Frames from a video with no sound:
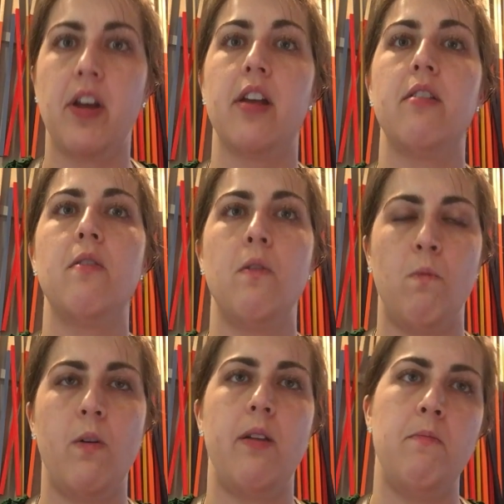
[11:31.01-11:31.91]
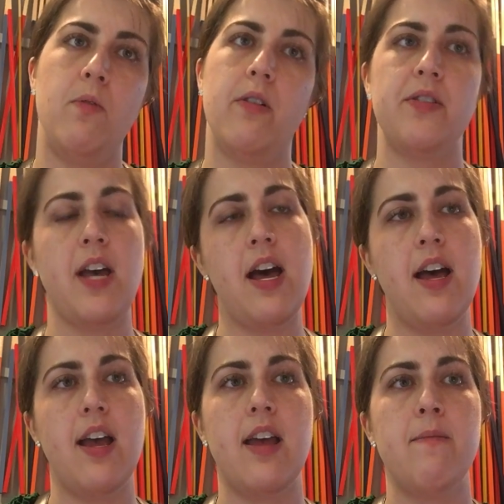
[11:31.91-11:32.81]
Good. One more
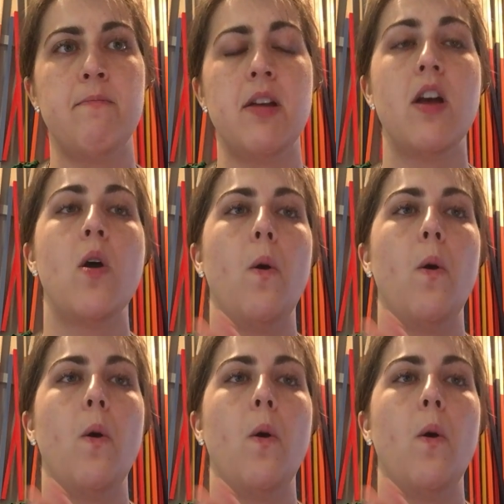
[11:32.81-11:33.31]
time.